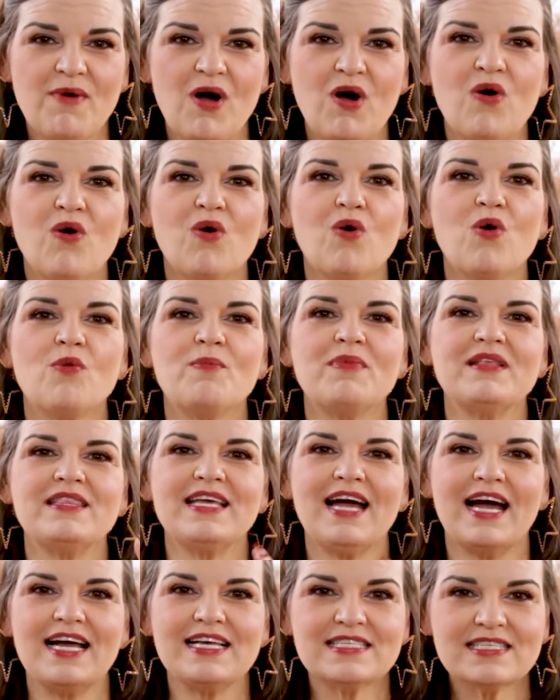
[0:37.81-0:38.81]
home and
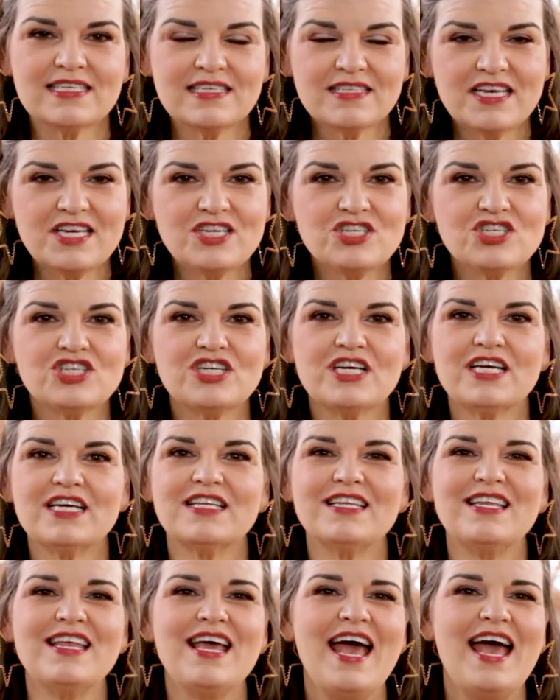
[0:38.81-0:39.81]
the
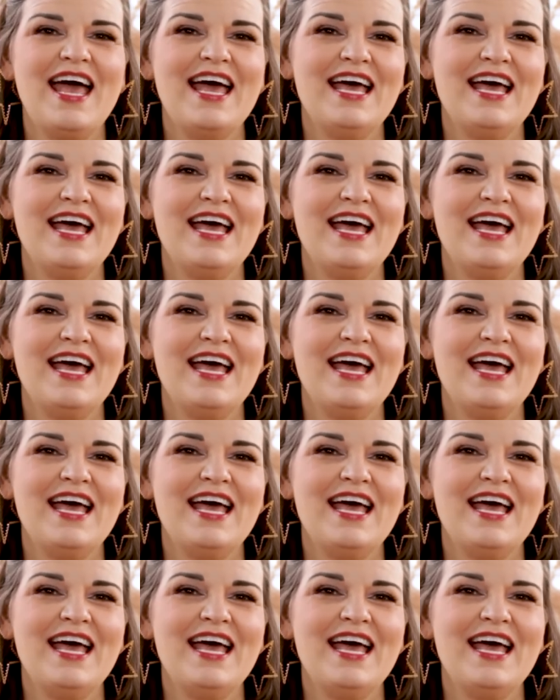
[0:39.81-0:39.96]
isolation